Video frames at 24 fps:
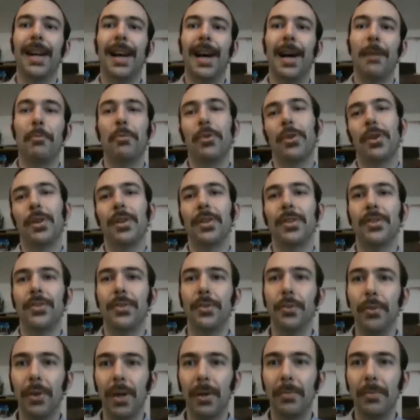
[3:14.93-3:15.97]
I'm wearing a
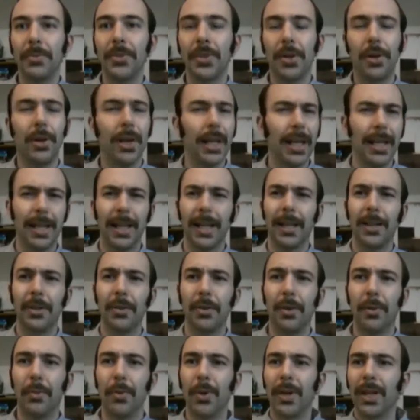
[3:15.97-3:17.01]
suit. I'm sorry. I got to go
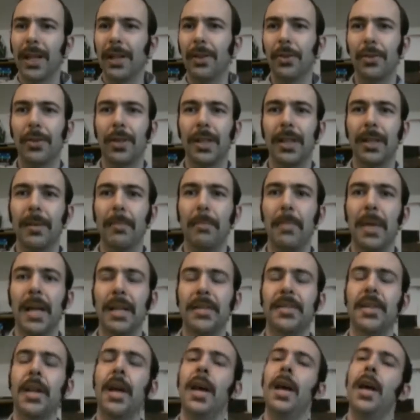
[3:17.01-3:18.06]
to work. I look like a
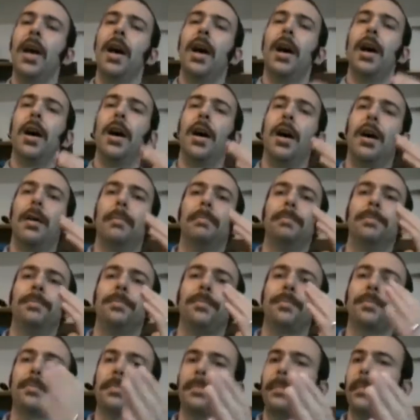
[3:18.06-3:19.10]
mess. Um,
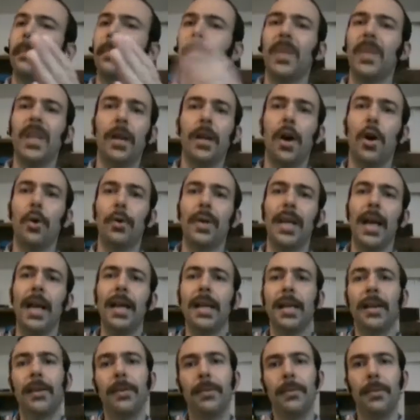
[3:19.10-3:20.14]

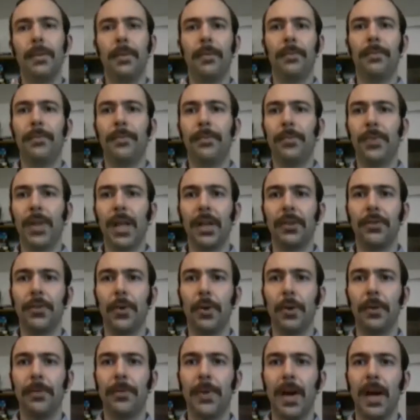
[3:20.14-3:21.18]
okay. Flash
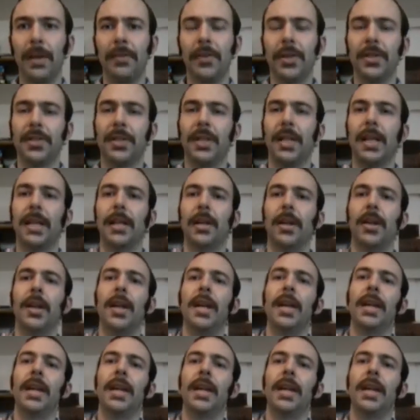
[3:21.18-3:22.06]
forward five years later.